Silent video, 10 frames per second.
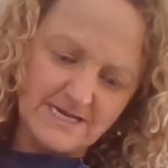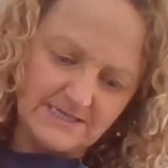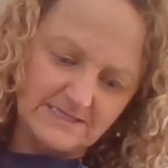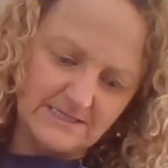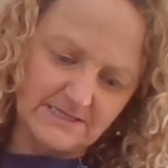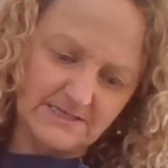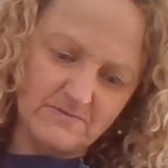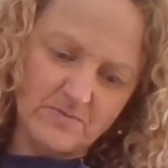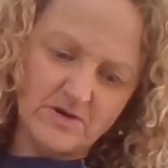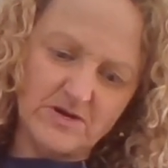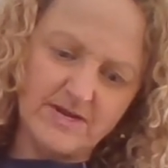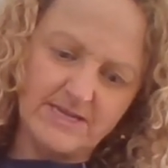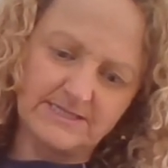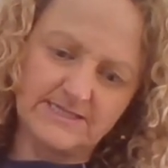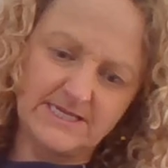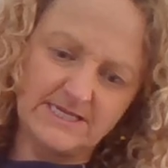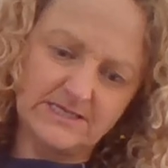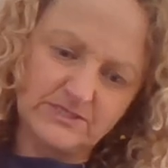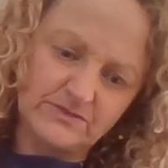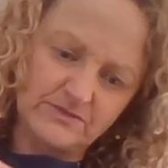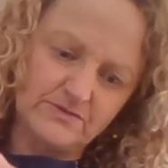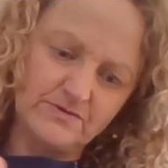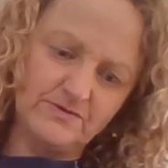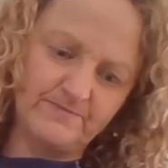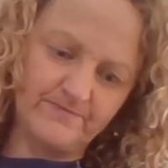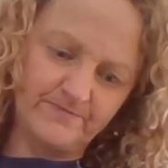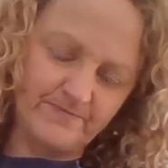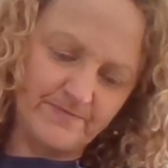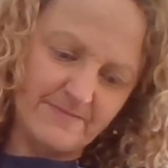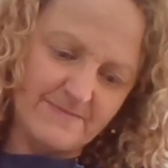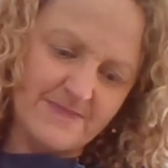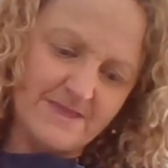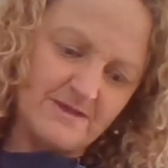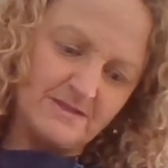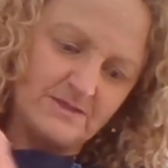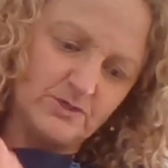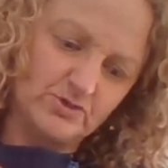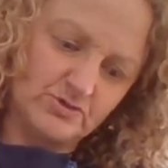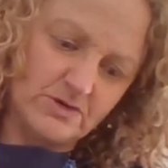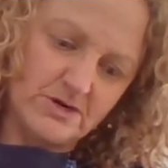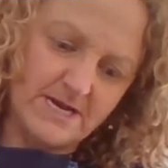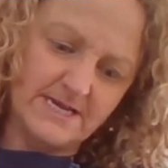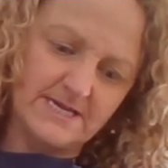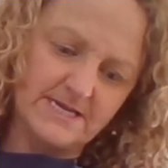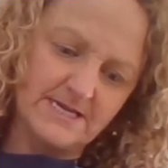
so it combines into the dry